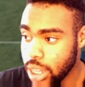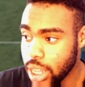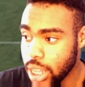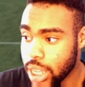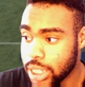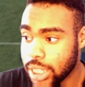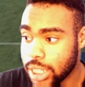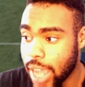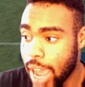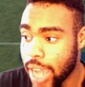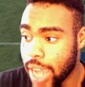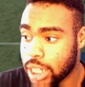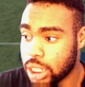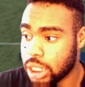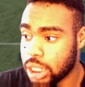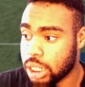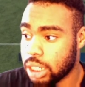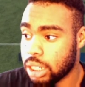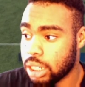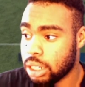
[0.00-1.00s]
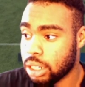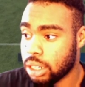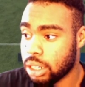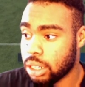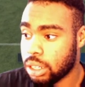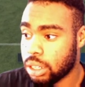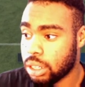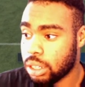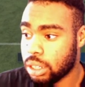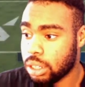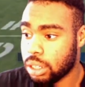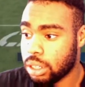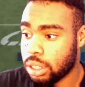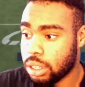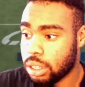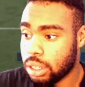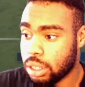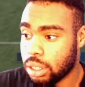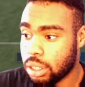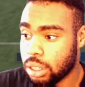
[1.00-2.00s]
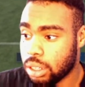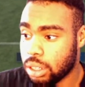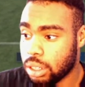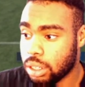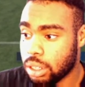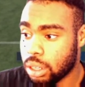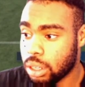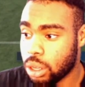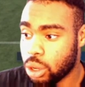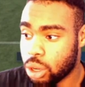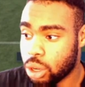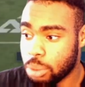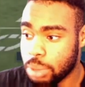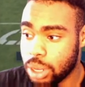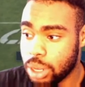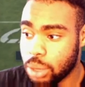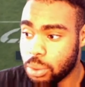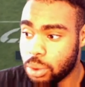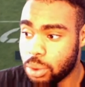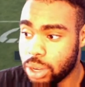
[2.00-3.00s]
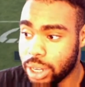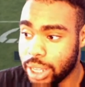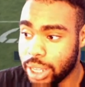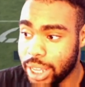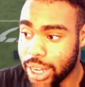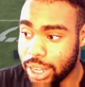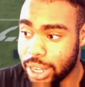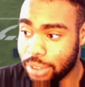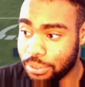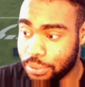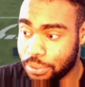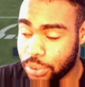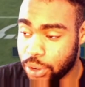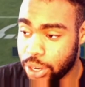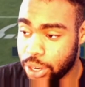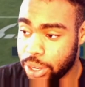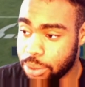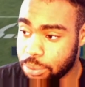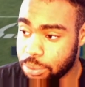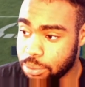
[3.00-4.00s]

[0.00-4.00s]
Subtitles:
is actually going to be the one getting free.